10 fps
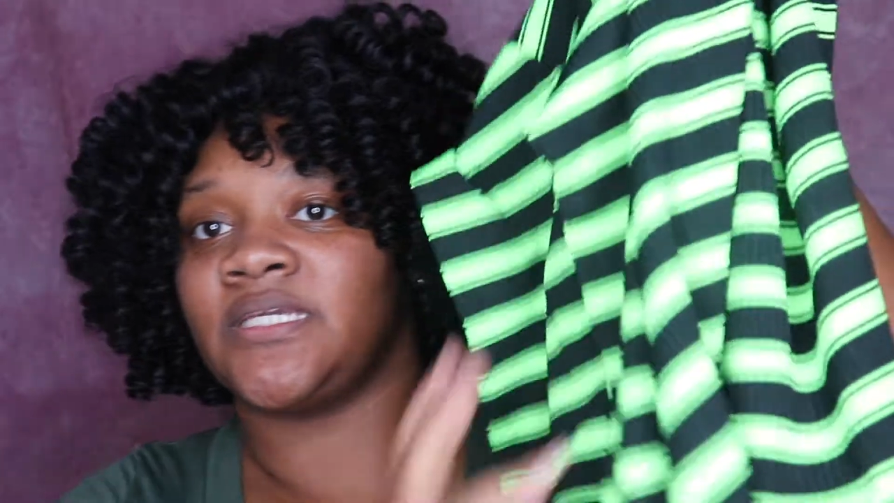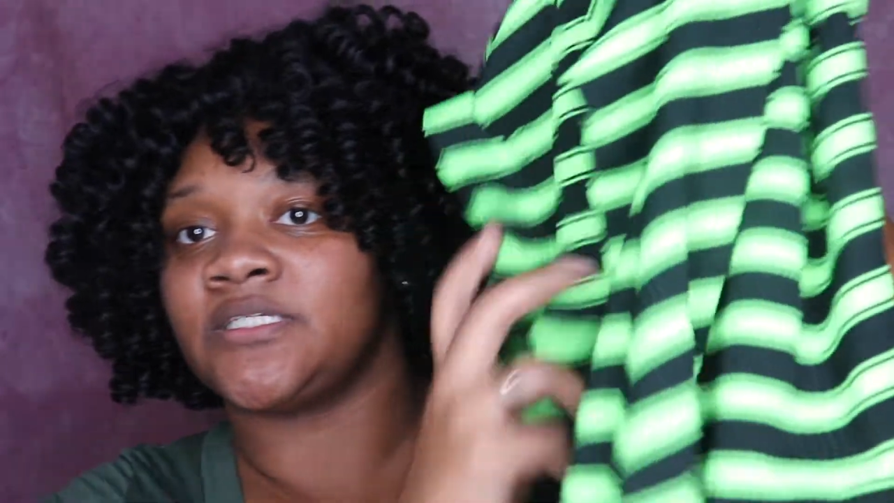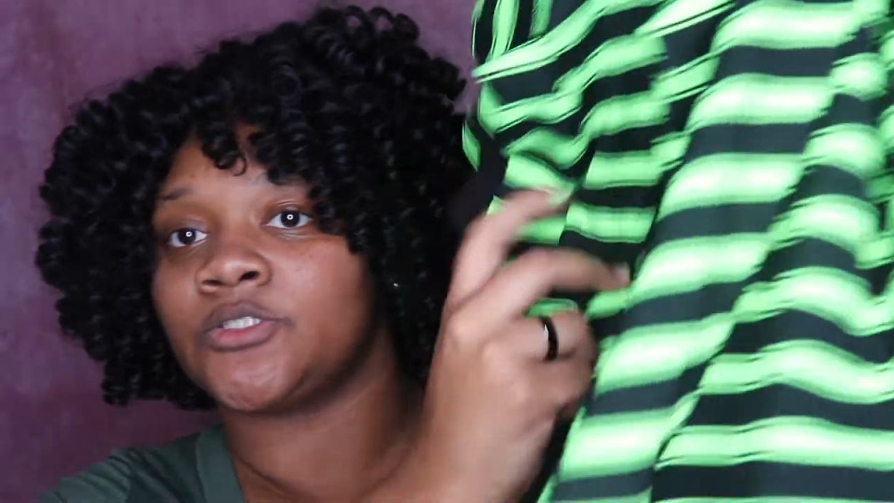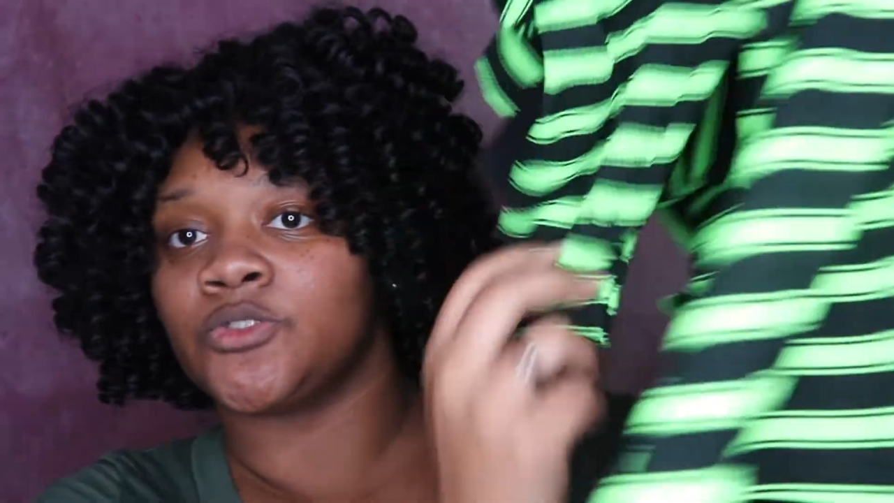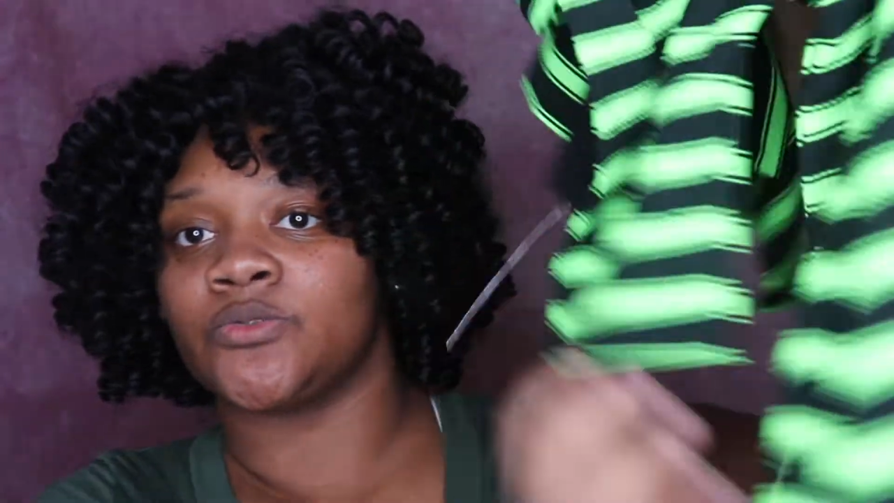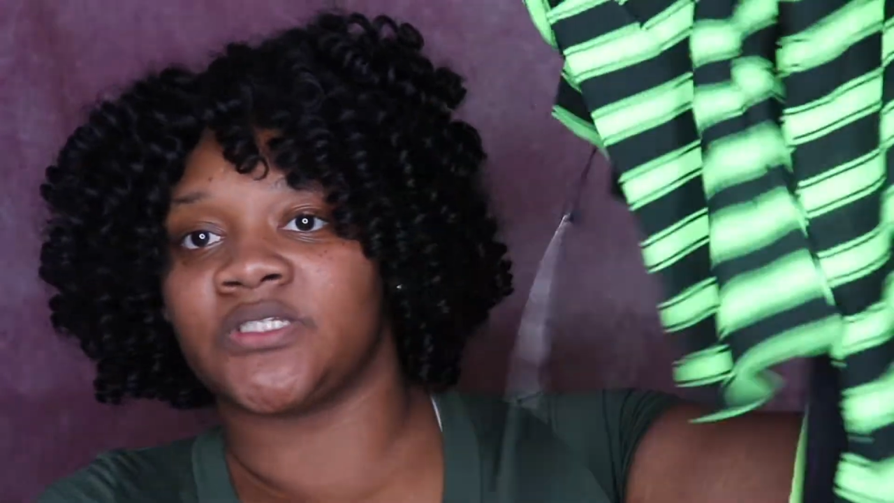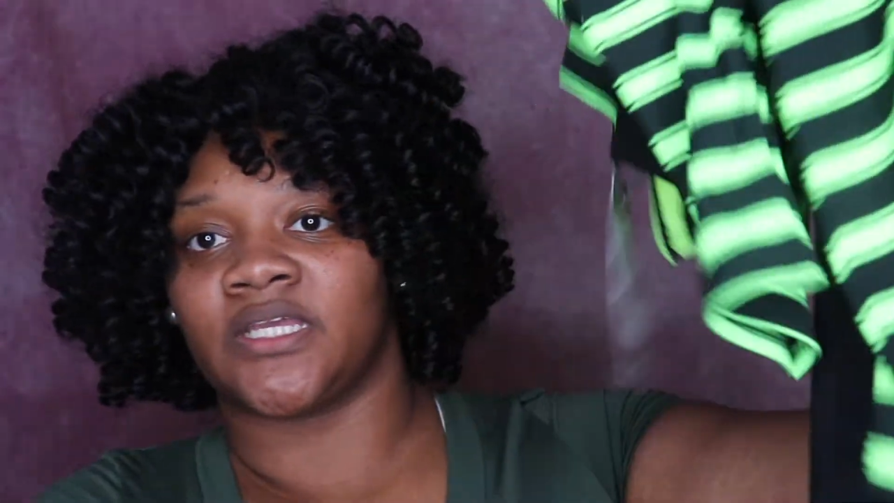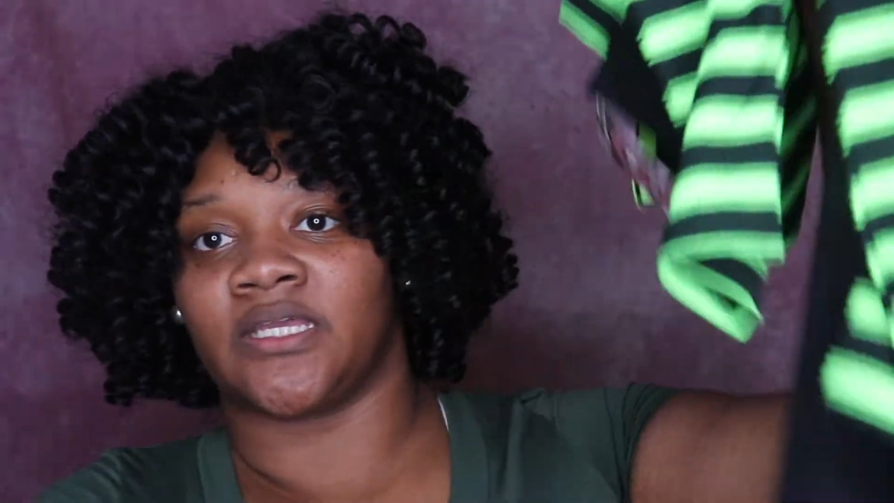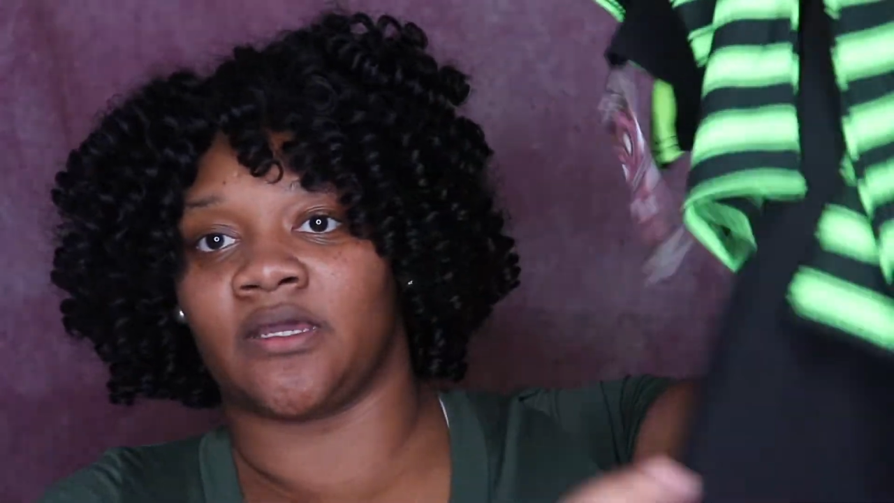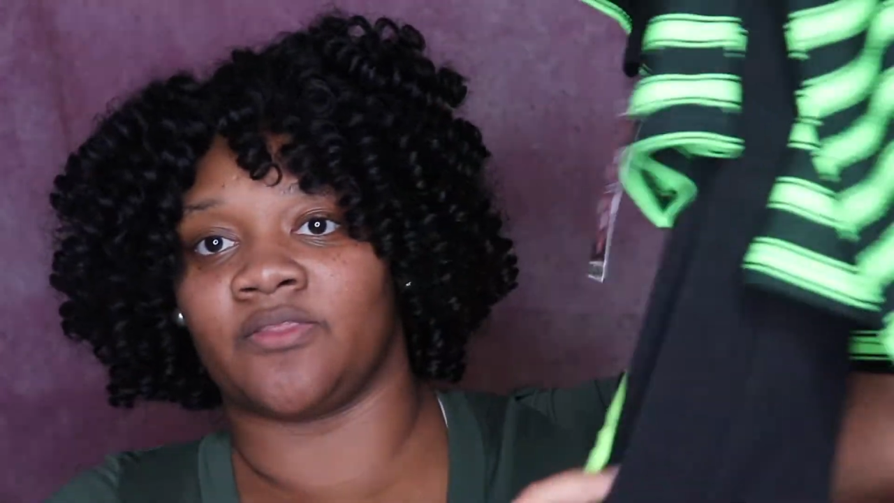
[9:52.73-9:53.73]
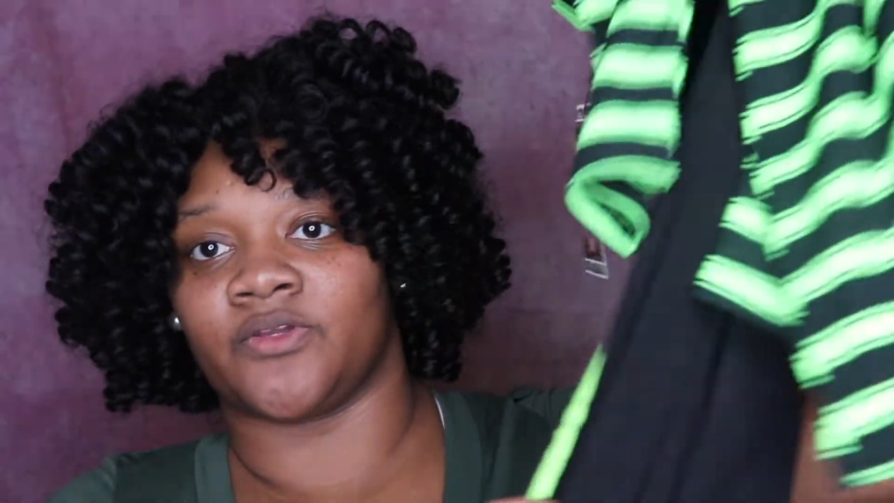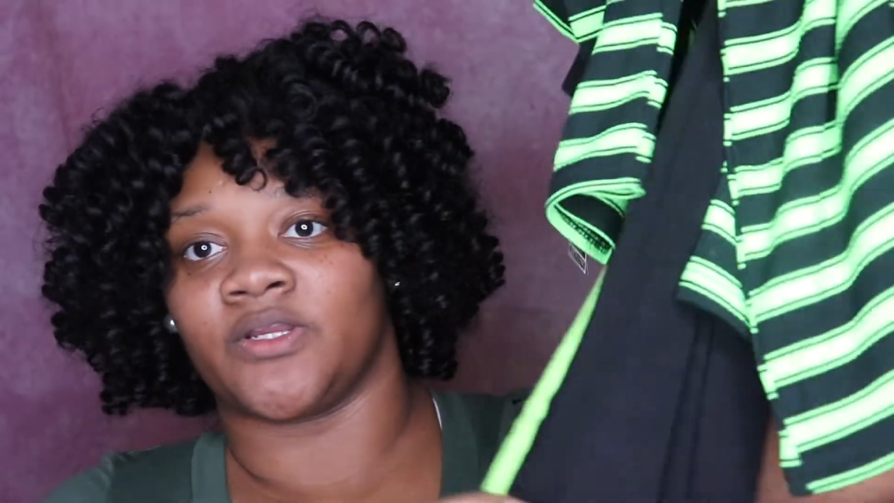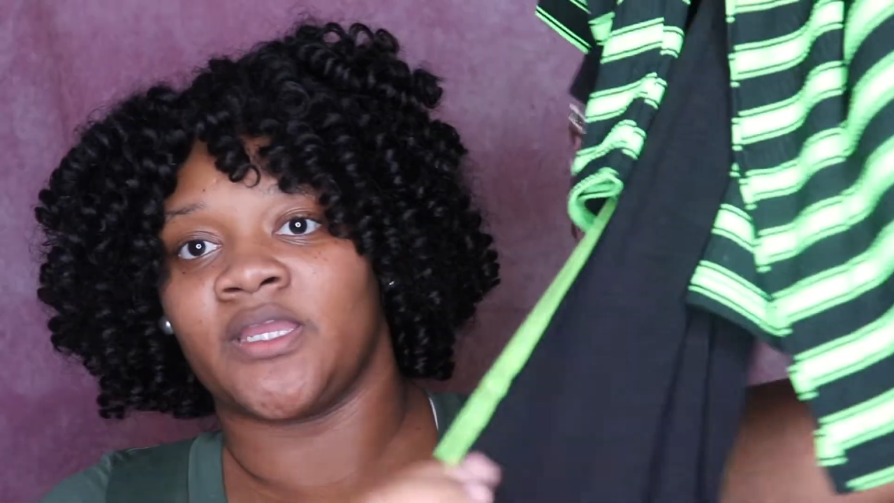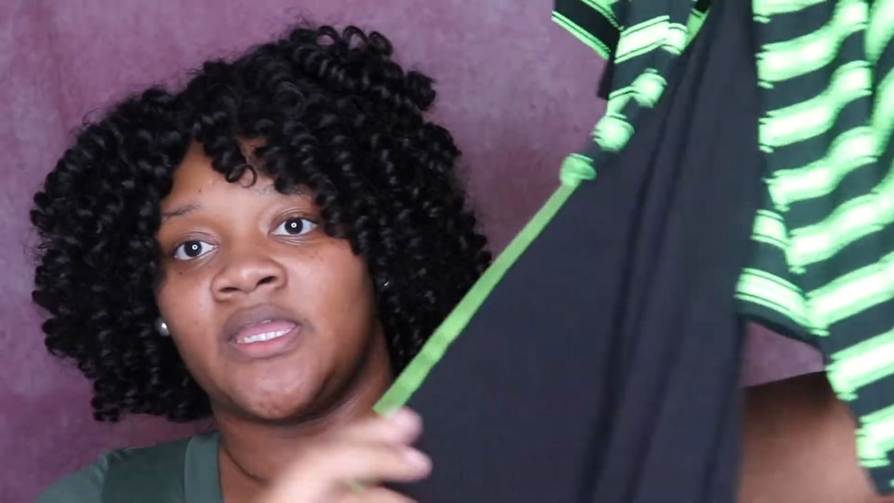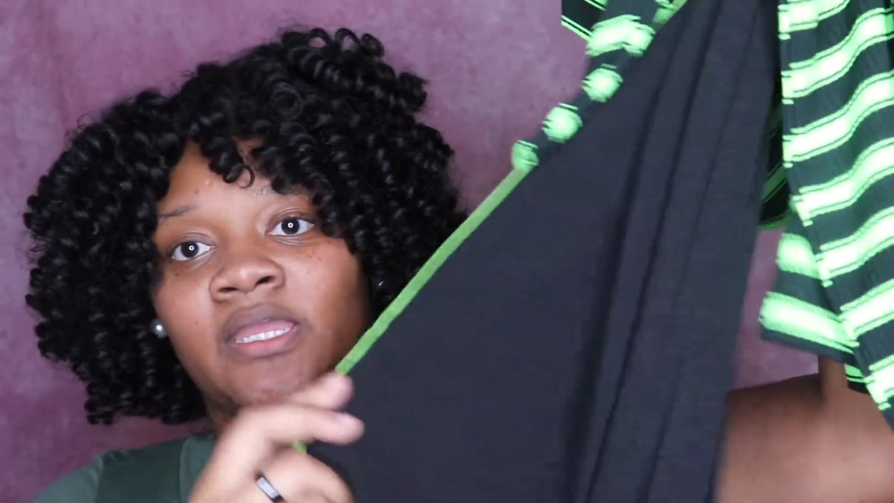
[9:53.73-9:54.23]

these two together